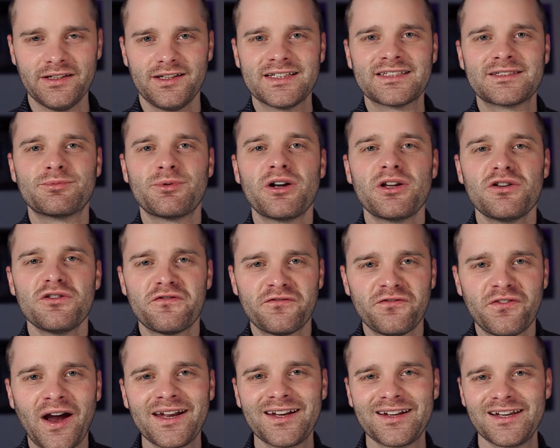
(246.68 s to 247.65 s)
is where you
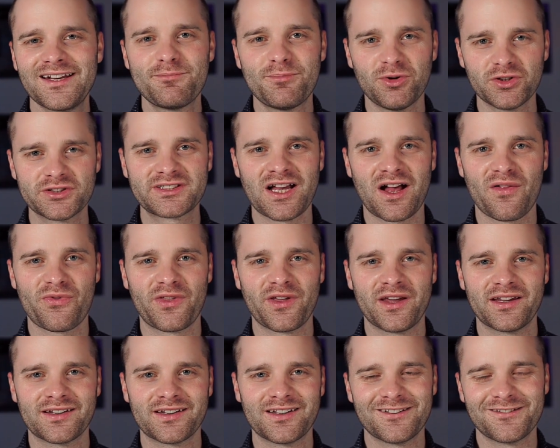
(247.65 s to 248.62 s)
finally put
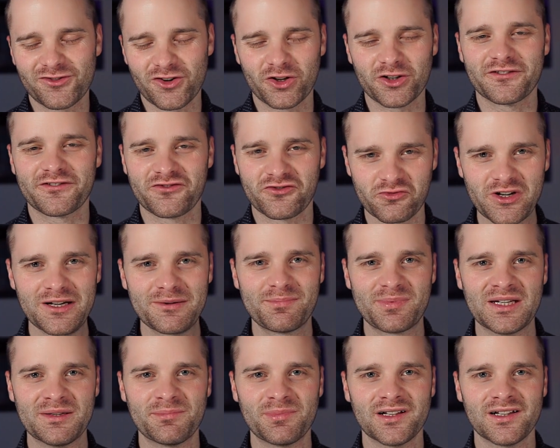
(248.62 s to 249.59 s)
something in front of real
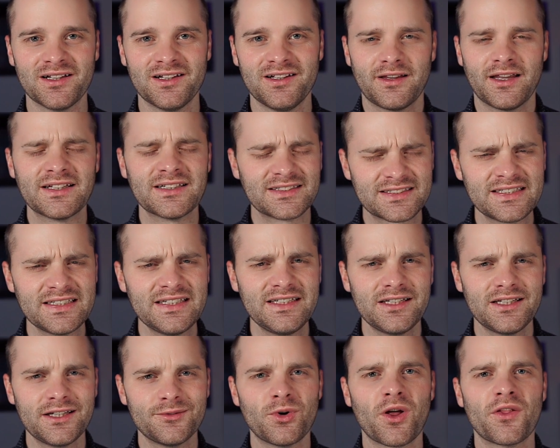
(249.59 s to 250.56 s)
people and see
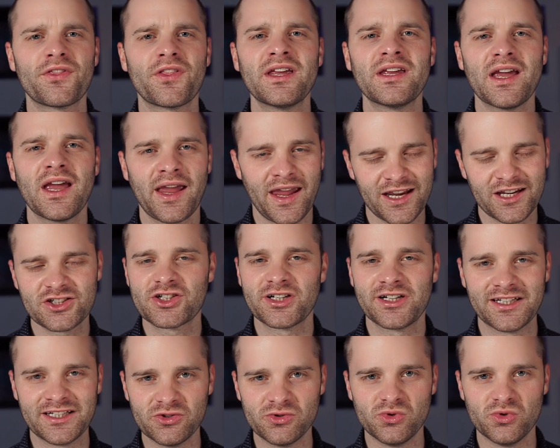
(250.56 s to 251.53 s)
what they
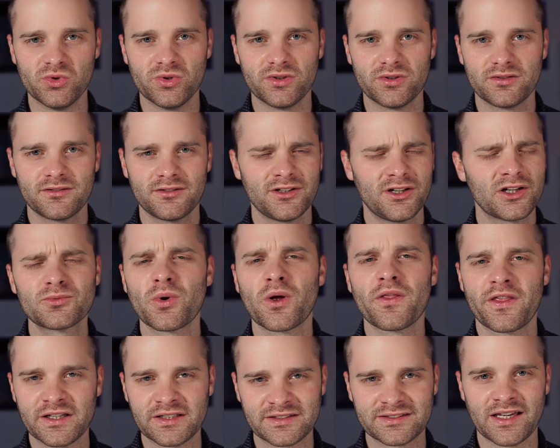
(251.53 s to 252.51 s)
actually do, not what
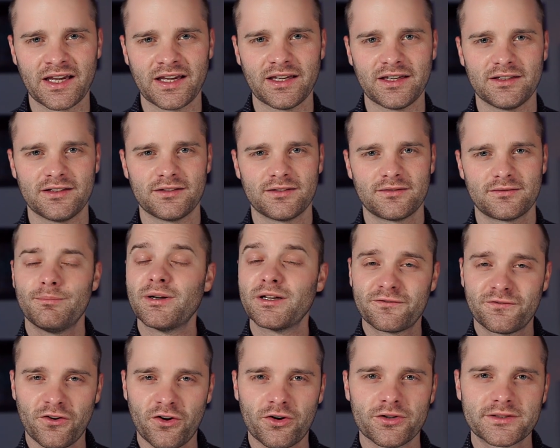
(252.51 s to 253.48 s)
they say. But
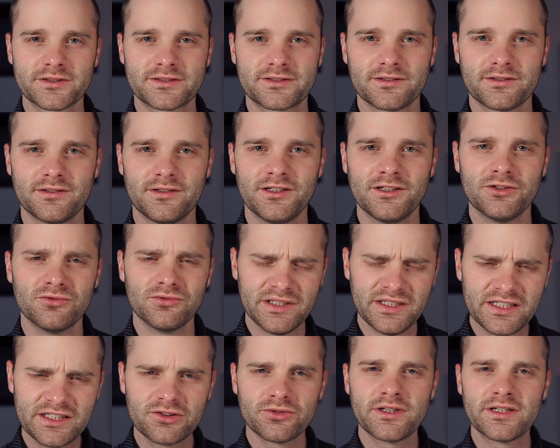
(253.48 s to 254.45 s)
first, you
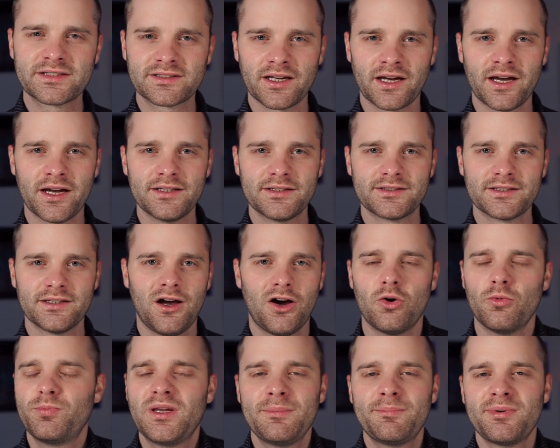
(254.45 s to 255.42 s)
need to decide how
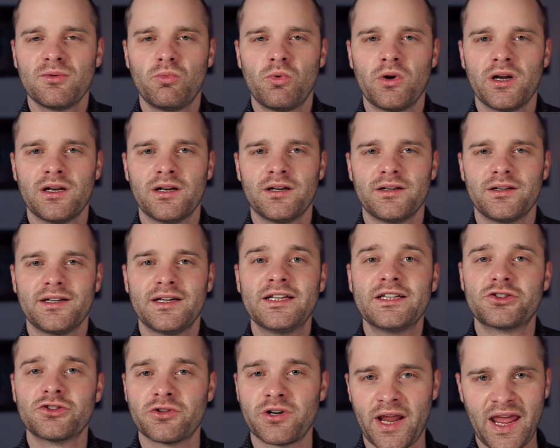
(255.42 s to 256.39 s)
people will
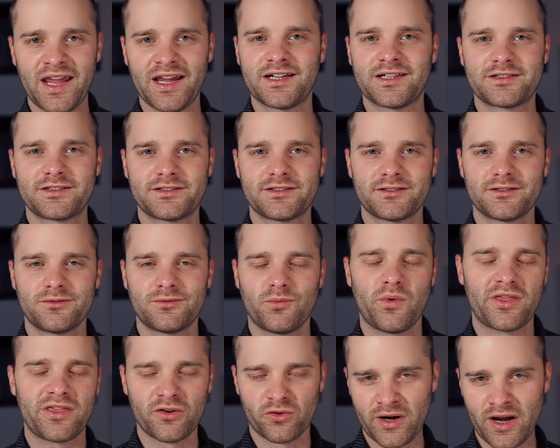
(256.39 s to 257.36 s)
interact
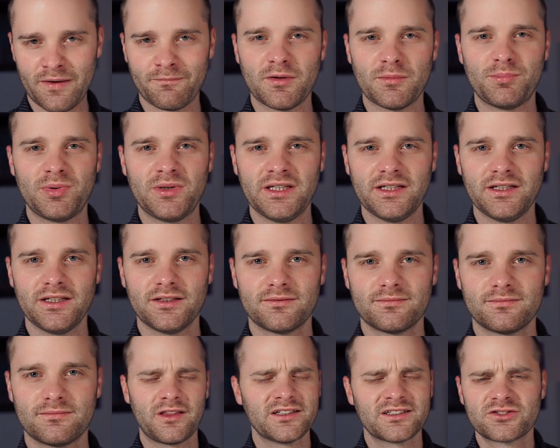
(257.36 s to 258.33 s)
with your MVP.
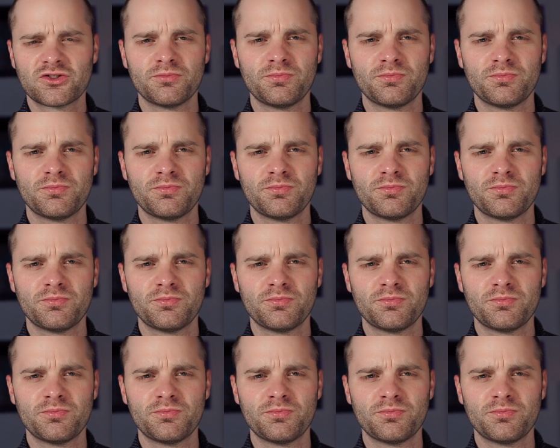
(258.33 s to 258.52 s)
This could